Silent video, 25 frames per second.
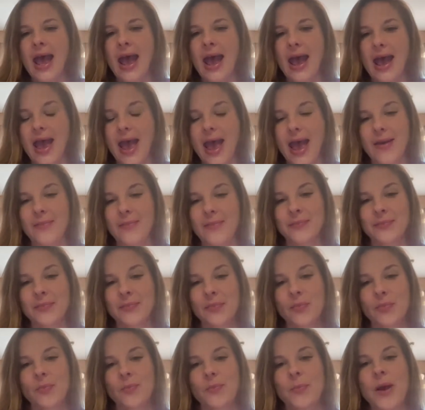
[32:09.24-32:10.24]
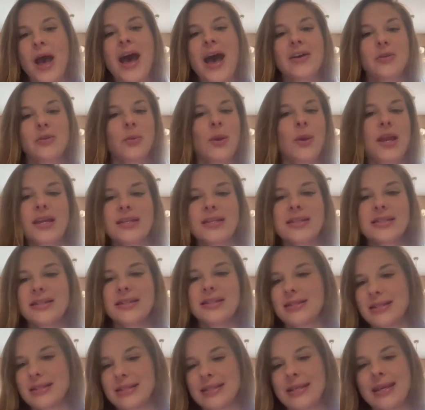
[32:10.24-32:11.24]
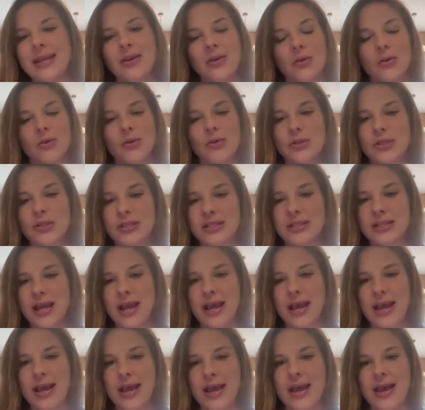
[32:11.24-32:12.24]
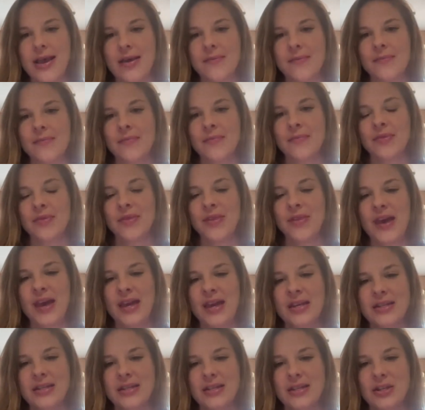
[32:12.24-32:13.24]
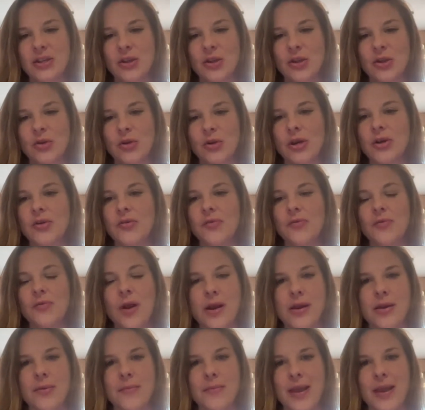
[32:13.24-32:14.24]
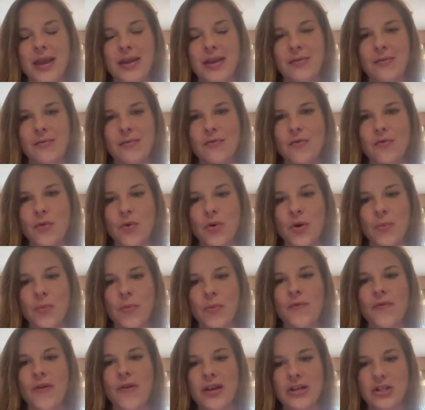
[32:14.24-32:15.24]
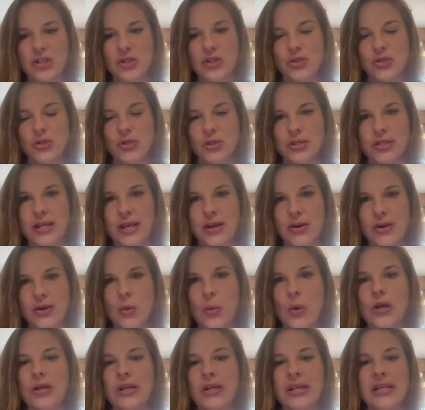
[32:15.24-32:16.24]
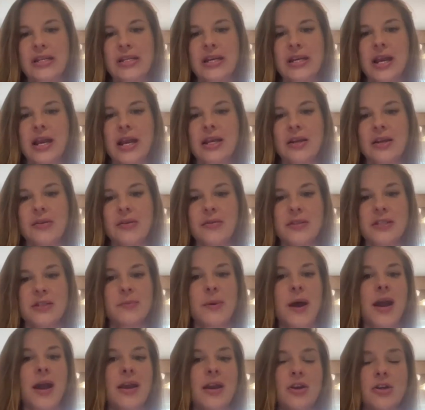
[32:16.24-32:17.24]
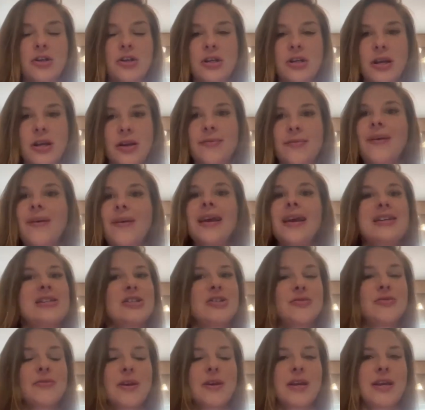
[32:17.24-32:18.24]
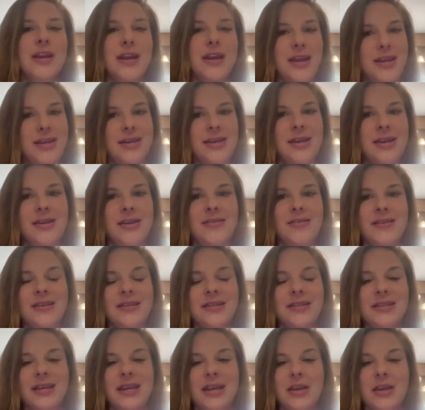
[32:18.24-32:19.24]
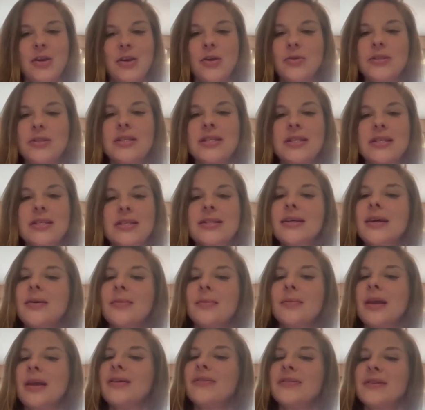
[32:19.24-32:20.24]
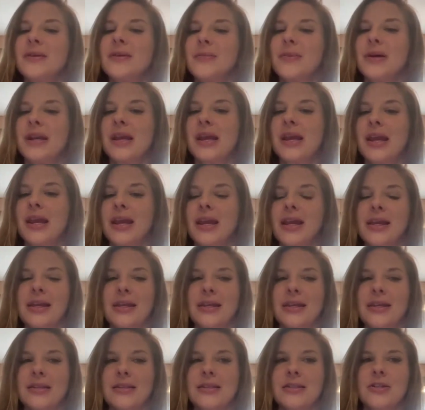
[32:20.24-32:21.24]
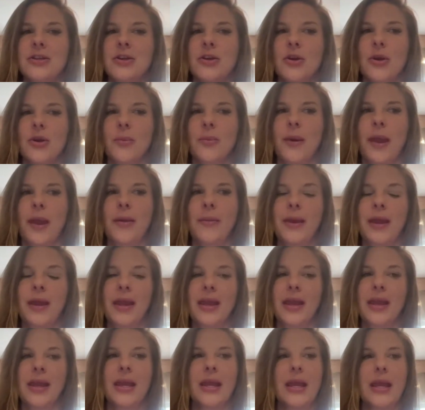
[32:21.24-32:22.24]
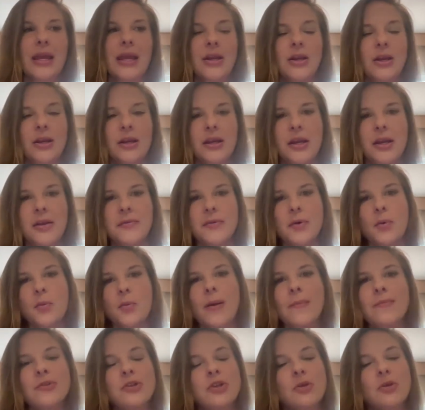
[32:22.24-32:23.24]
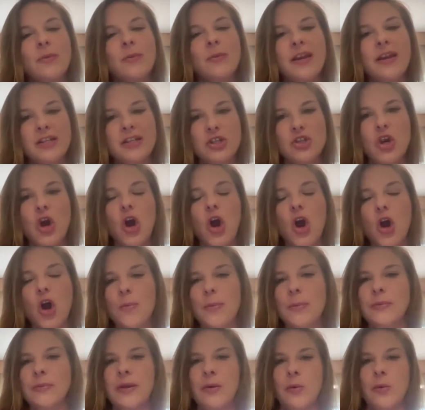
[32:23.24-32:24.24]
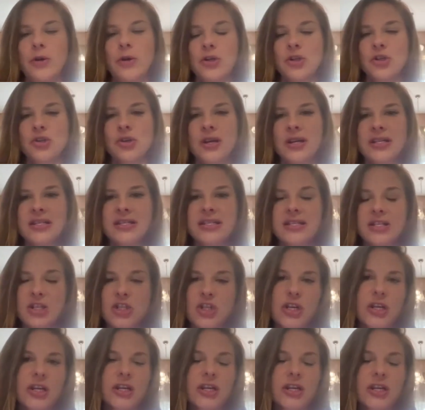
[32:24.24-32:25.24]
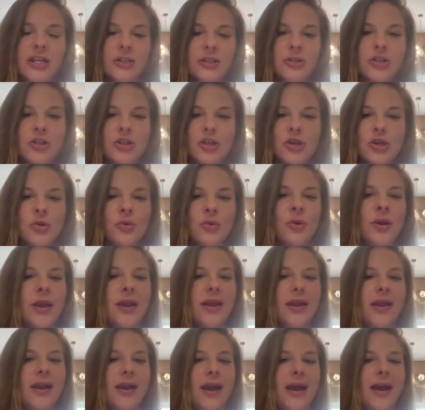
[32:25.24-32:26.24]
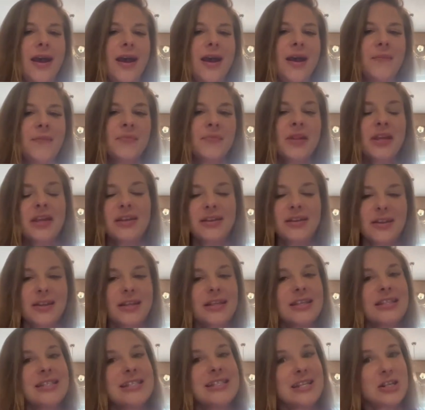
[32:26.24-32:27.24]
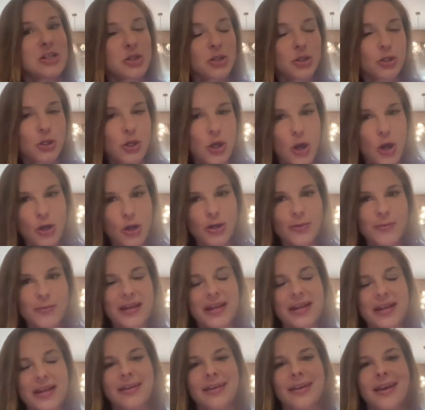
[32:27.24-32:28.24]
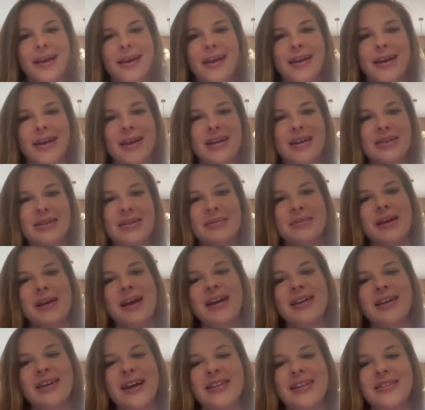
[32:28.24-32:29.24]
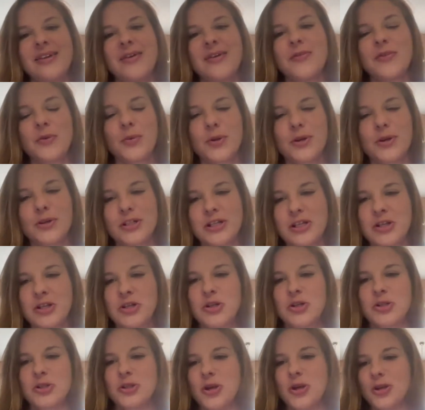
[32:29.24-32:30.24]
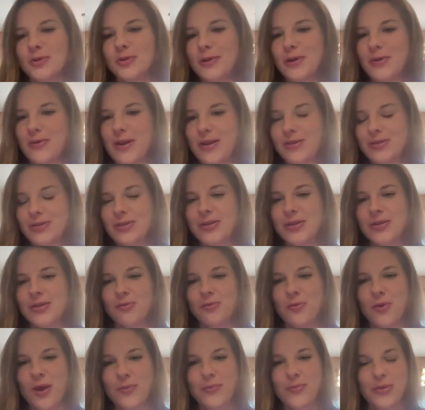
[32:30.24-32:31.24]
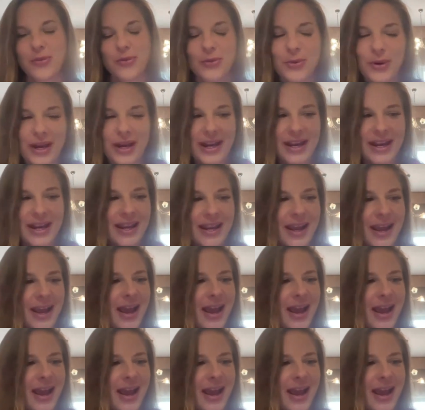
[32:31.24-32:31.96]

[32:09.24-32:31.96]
Pathways and skills that you kind of recommend for professionals that are wanting to kind of aspire to kind of entering in this ecosystem. If somebody is, maybe in a kind of a Web2 based job and they want to transition into digital economy. I love the word digital economy rather than Web3.